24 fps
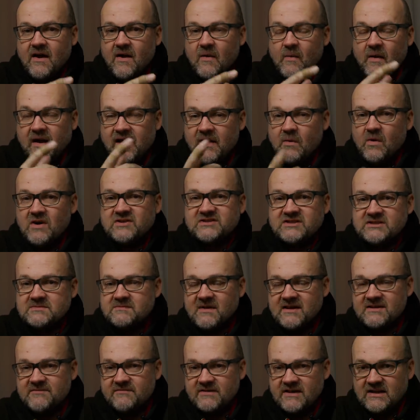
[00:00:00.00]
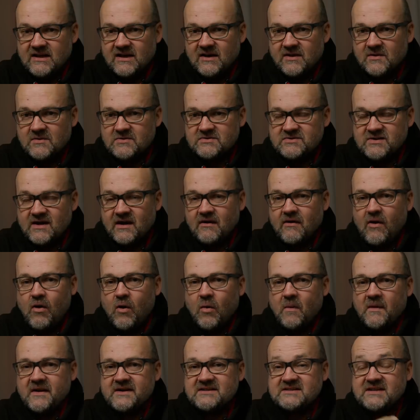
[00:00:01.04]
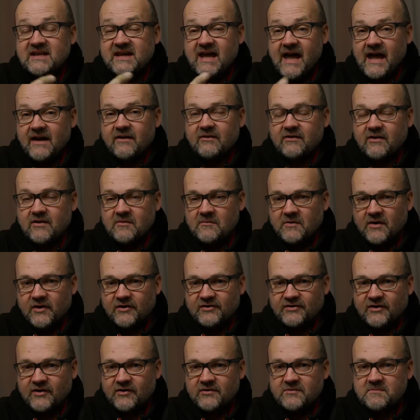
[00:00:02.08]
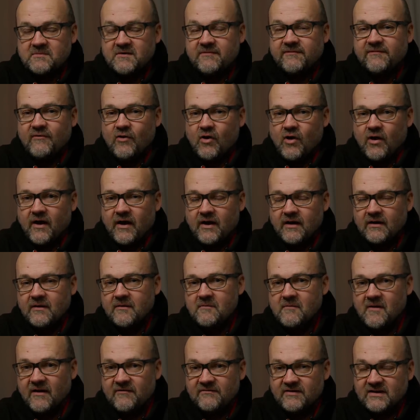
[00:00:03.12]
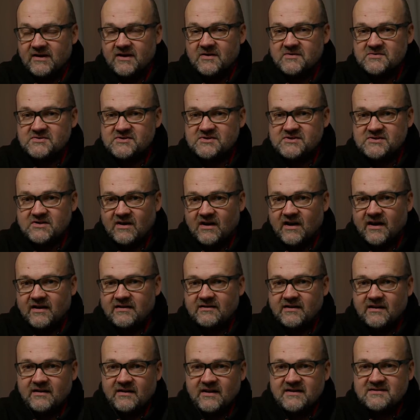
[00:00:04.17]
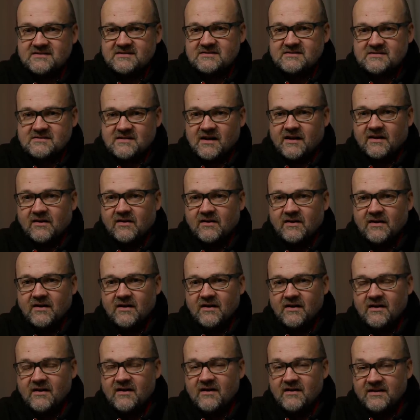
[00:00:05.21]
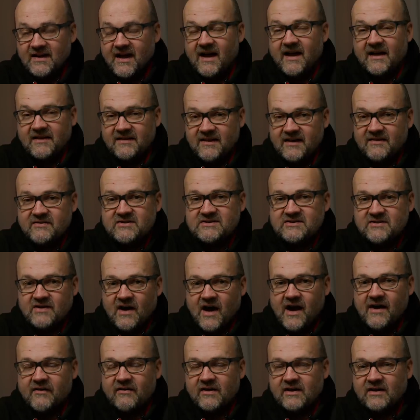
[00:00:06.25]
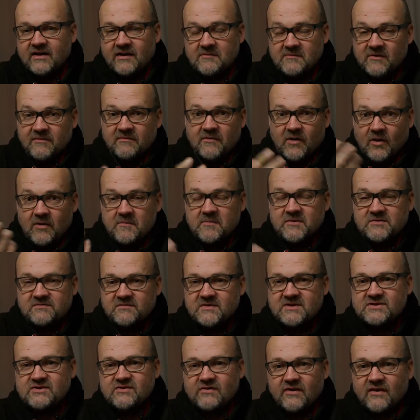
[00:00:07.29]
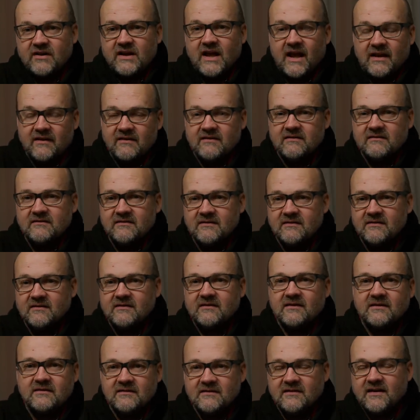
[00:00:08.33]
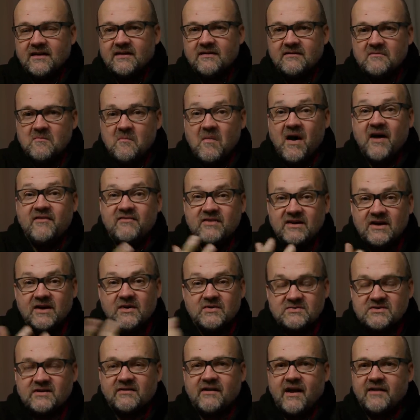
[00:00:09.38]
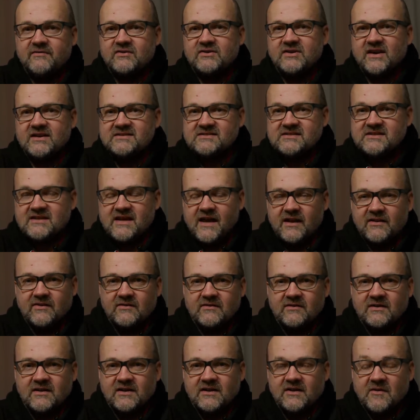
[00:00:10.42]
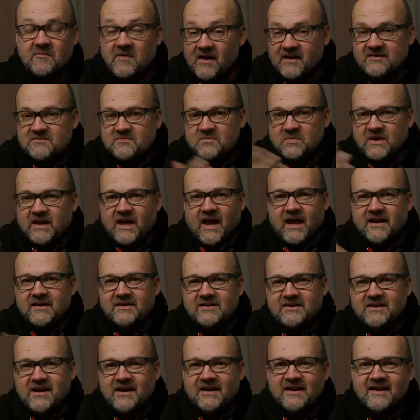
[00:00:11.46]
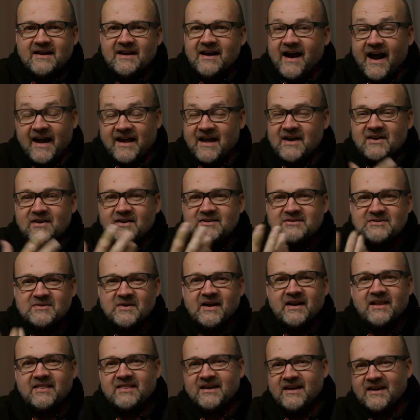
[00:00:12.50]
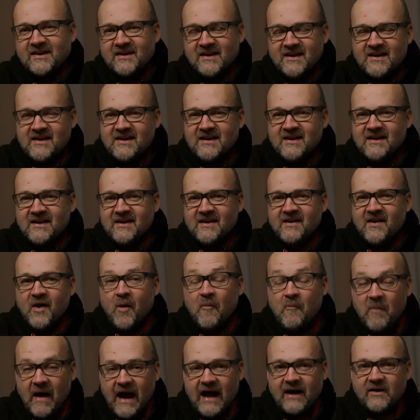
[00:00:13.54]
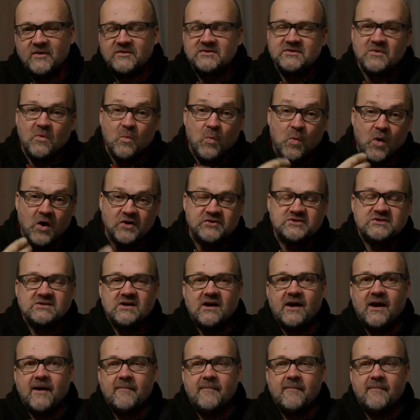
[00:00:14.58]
when he watches my videos, there are always Canon commercials before my videos start. And that's kind of, yeah, there is an irony. I'm an Olympus visionary, and then my videos are advertising Canon gear, but we can't, I cannot do anything about what